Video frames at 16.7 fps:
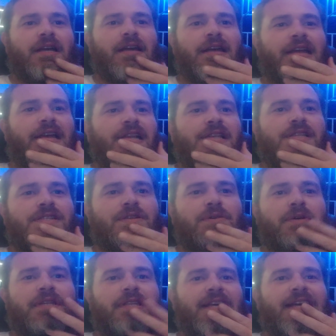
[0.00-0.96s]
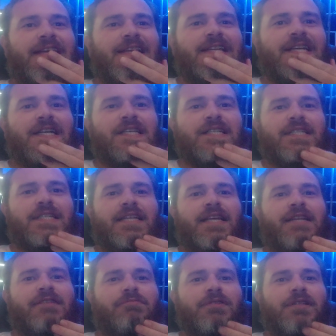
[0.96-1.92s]
And so what that does,
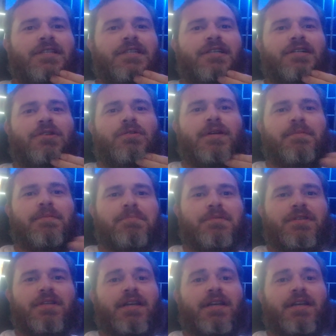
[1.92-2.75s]
that really equips,